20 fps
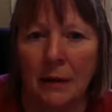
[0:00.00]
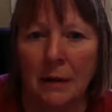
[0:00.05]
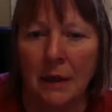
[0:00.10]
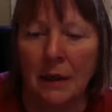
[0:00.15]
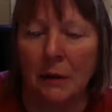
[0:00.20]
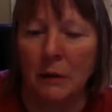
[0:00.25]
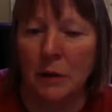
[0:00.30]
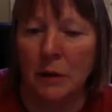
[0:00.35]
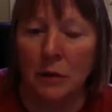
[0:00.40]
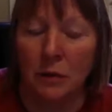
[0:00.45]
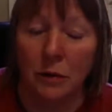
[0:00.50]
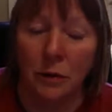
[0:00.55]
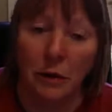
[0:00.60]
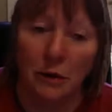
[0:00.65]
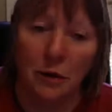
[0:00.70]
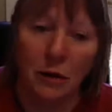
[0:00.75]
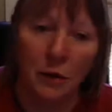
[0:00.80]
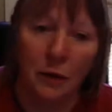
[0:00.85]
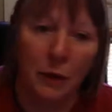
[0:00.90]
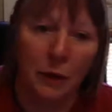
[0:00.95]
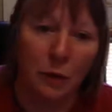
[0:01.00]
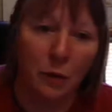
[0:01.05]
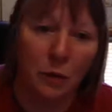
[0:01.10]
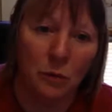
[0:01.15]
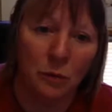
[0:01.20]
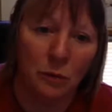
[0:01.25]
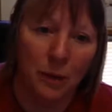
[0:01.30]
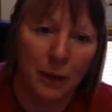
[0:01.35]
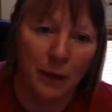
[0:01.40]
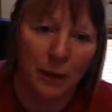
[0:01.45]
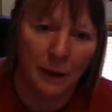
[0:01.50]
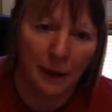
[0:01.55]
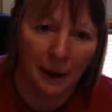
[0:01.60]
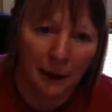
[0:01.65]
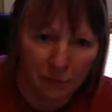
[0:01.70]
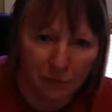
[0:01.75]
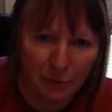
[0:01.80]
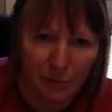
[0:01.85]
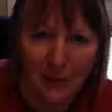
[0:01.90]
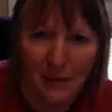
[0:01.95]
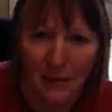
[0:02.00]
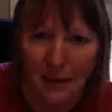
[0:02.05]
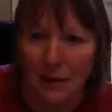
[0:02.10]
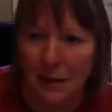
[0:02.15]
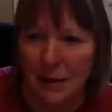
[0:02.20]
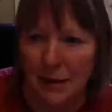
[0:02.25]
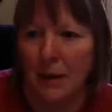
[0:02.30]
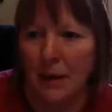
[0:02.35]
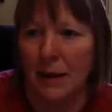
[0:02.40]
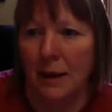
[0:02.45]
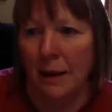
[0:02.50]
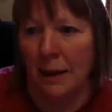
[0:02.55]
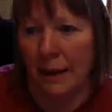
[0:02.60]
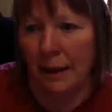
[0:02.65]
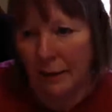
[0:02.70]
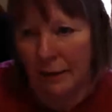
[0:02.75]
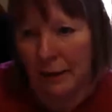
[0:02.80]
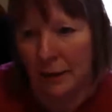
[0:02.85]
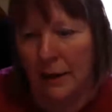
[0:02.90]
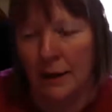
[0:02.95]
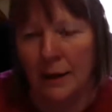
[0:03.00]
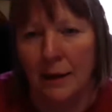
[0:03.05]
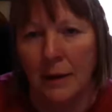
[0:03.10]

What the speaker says: I was the one that knew he wouldn't be alive by the end of the year.